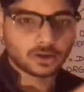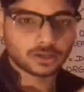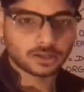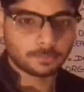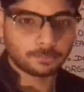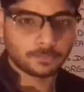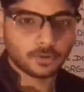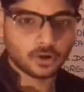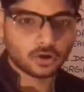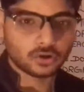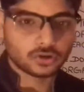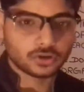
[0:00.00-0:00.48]

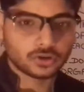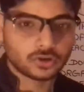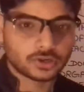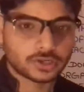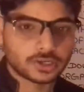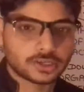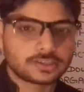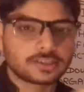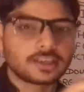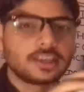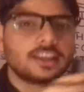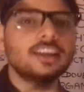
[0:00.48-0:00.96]
about the
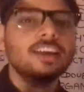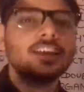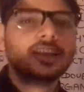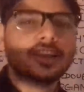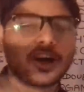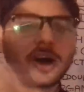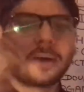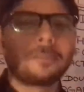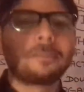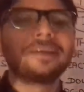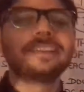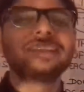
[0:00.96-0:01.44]
prokaryotic cell.
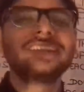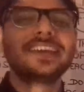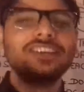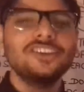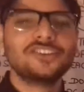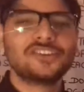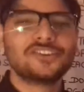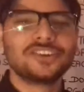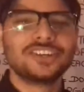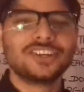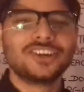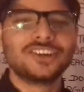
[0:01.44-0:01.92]
Open the
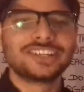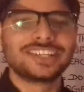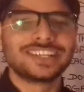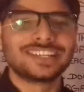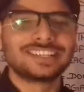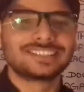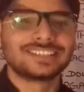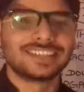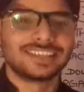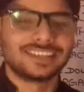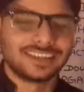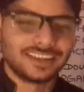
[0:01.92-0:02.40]

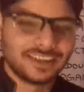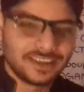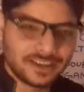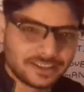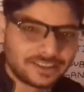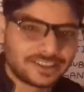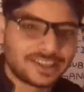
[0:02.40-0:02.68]
eukaryotic cell.